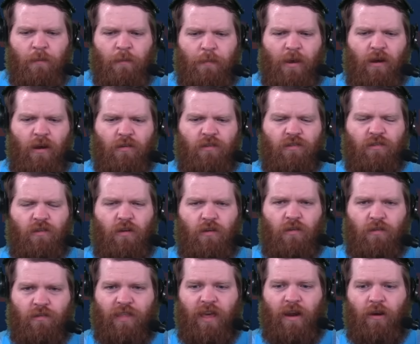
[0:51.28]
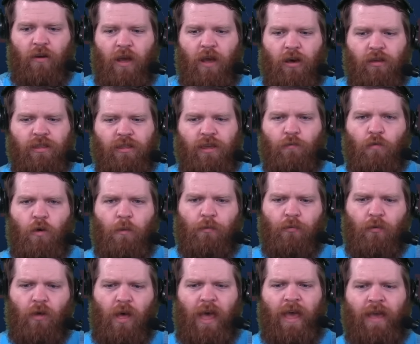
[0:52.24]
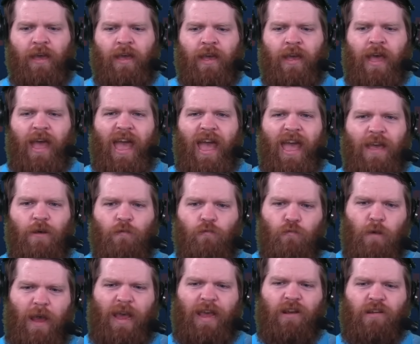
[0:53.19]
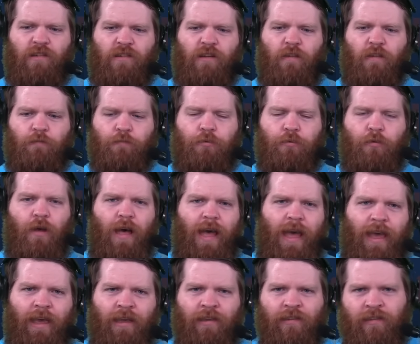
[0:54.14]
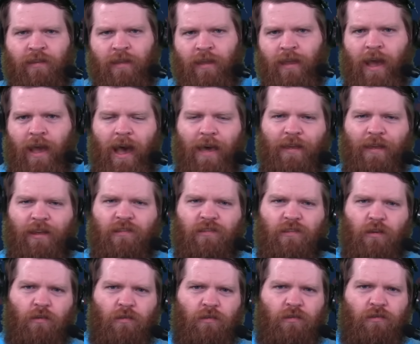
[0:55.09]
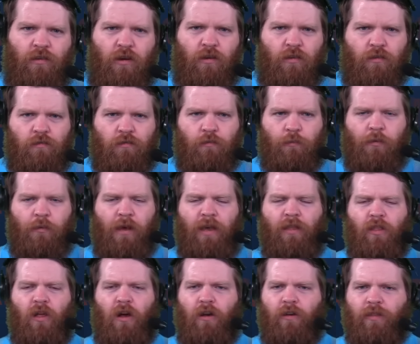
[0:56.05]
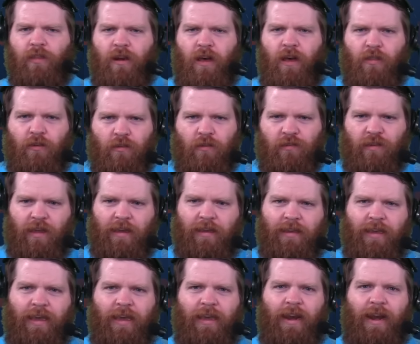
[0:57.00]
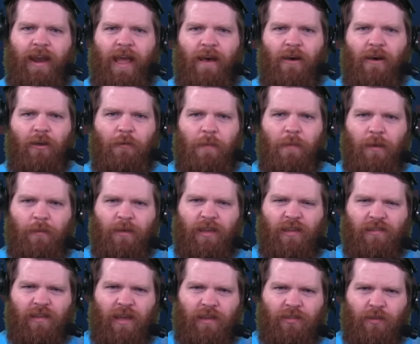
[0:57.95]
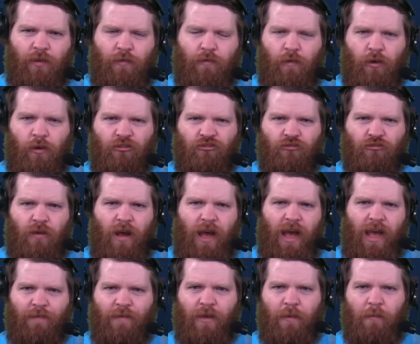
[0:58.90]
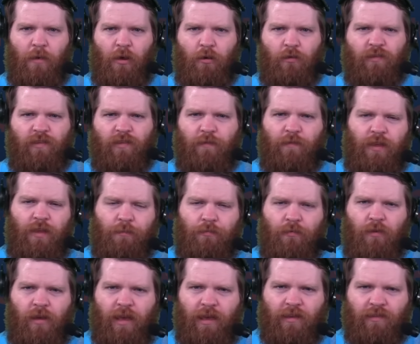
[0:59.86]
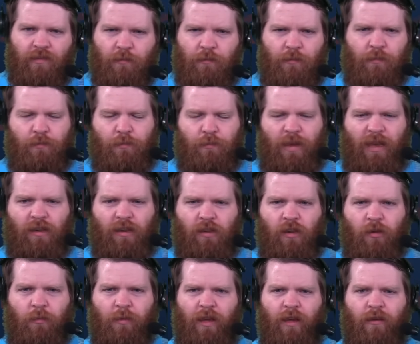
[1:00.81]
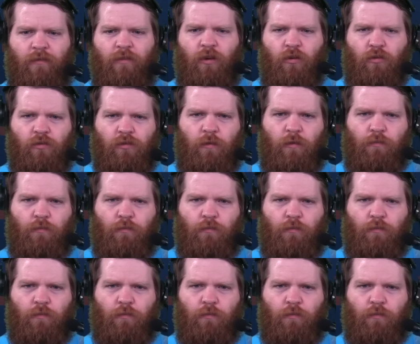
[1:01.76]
Bears starters that are healthy will play a range of plays. I think certain starters will play longer than others, like Keenan Allen. Maybe he's out there for a drive at most if he plays, being a little bit of an older